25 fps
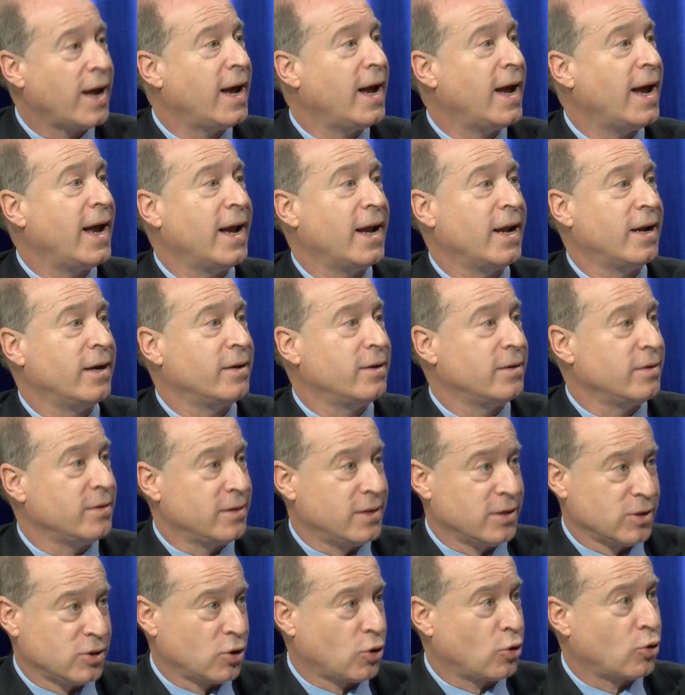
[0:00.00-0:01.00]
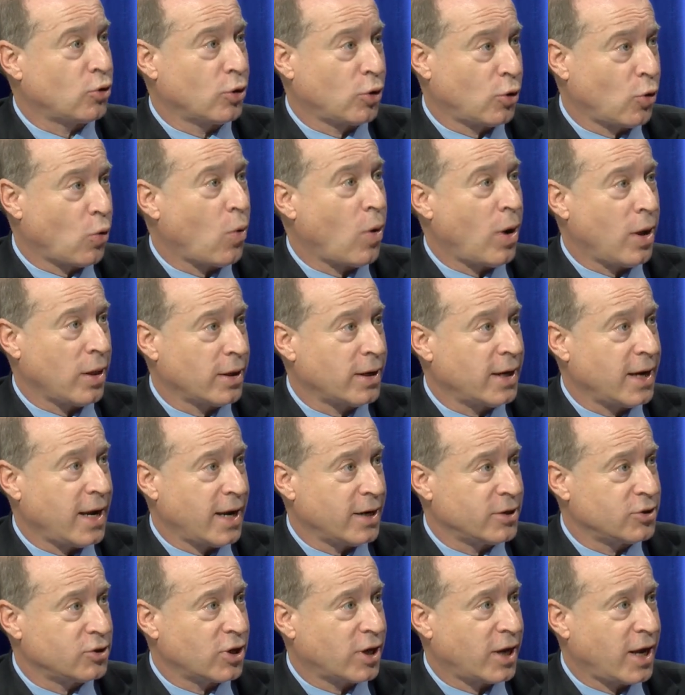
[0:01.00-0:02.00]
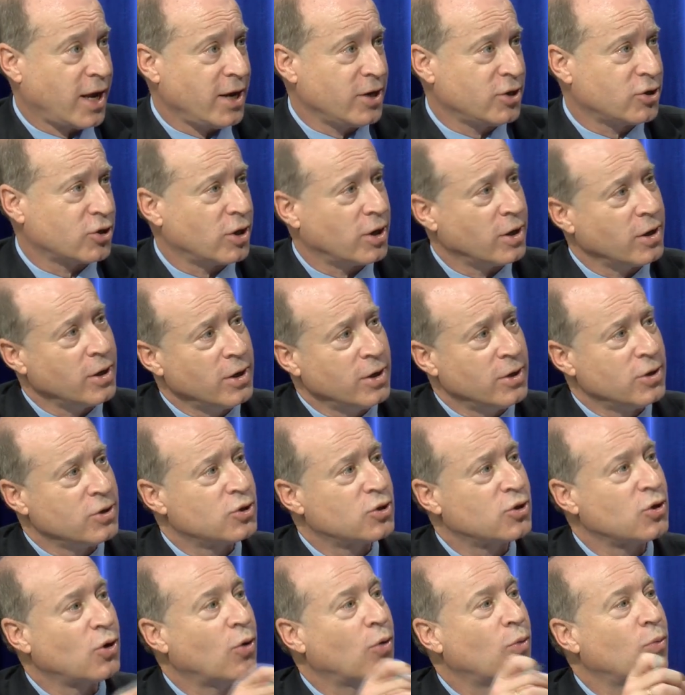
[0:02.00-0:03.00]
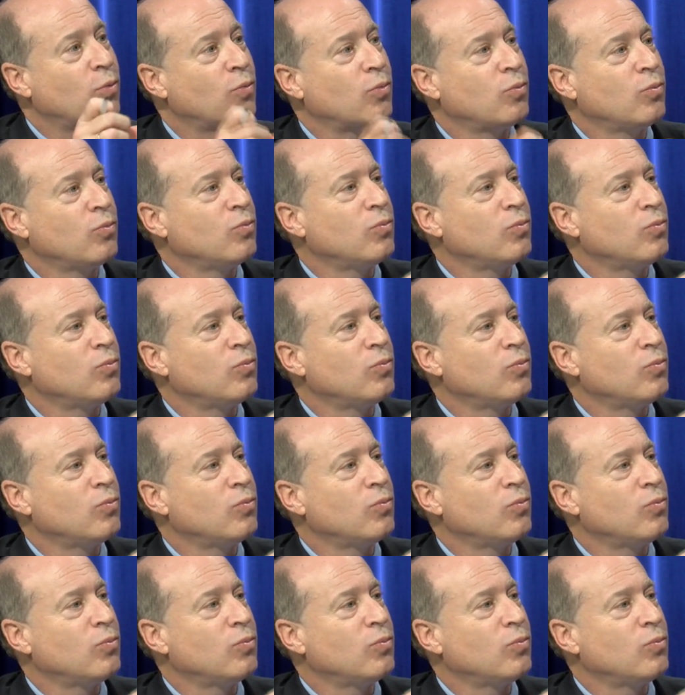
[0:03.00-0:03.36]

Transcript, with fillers: and there's a good quality education. So